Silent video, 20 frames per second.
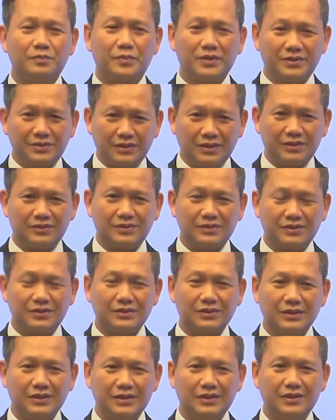
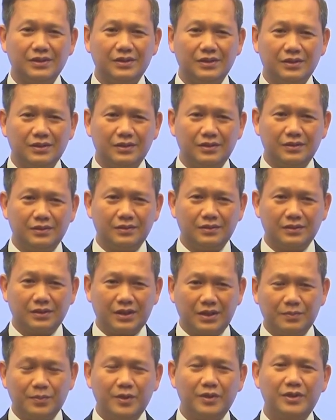businesses,
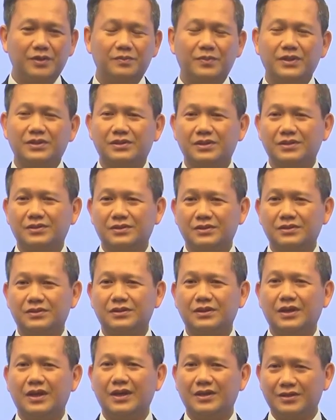Cambodian
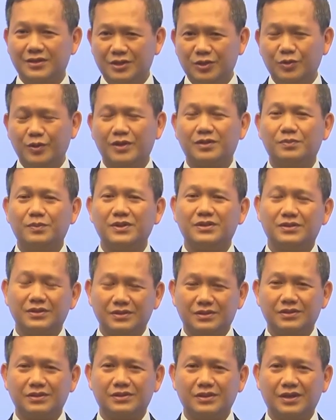businesses and the US
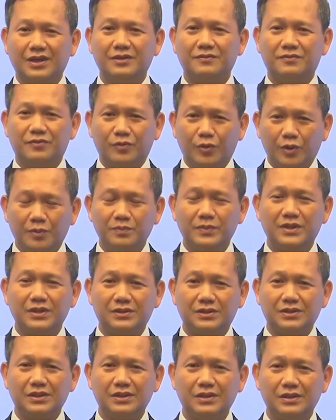businesses, can form
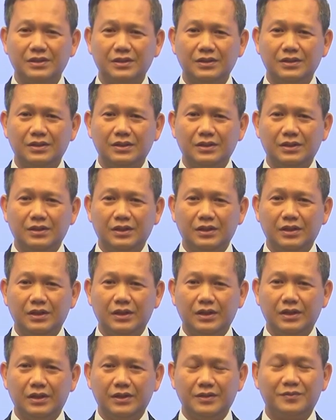this
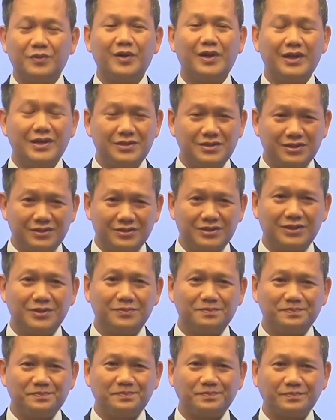
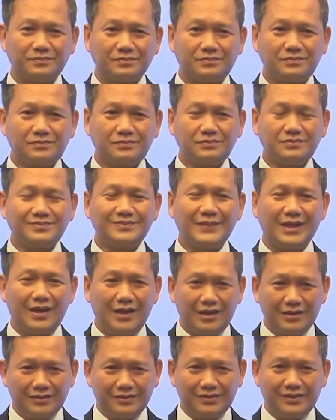relationship
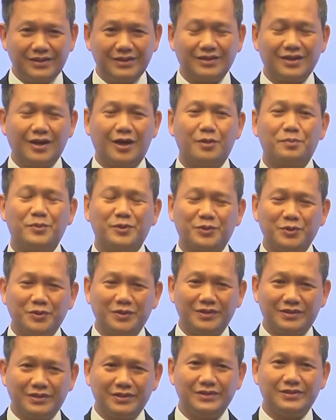and seek
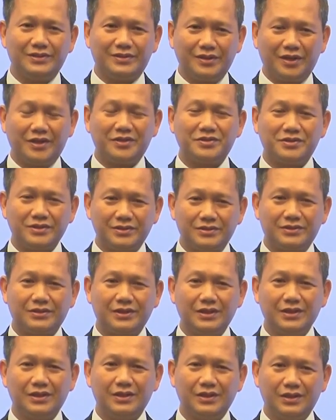opportunities not just